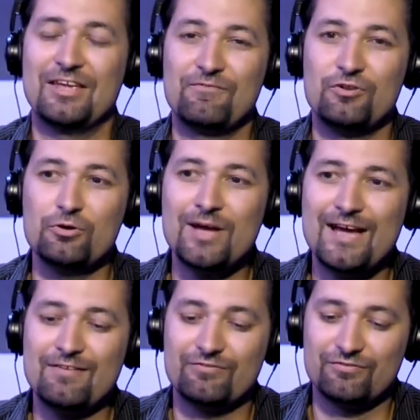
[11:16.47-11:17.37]
if you
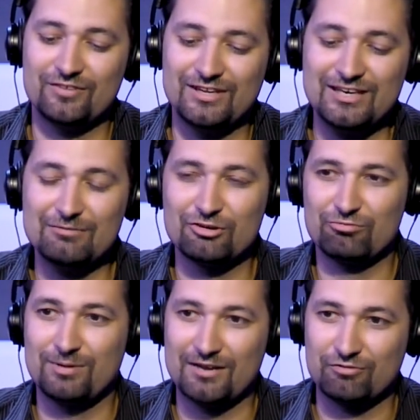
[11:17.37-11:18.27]
have any
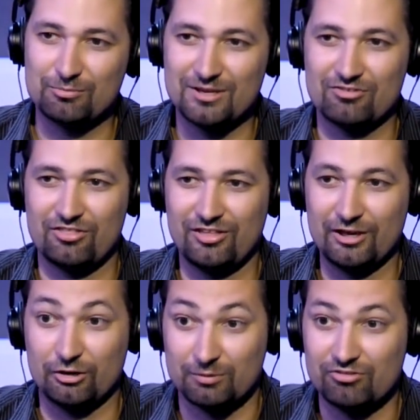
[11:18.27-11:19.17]
respect for me as a
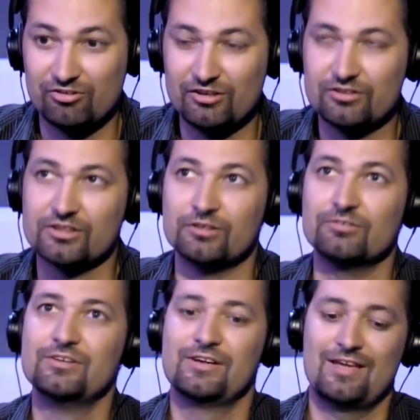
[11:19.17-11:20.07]
thinker, which they
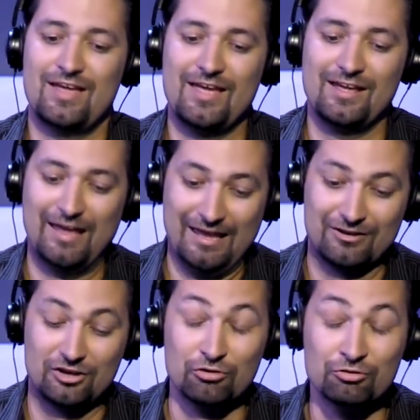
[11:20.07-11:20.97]
do,
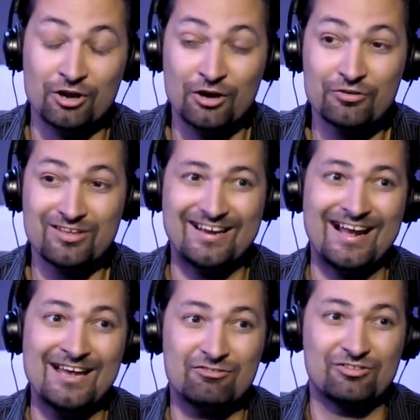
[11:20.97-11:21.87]
and you know that
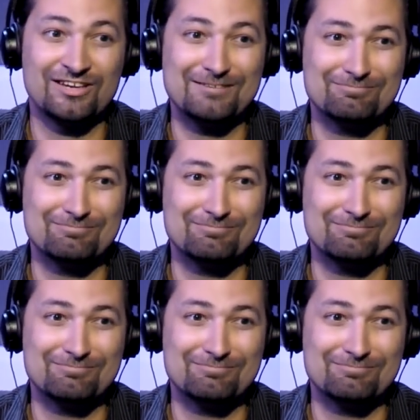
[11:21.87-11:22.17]
I actually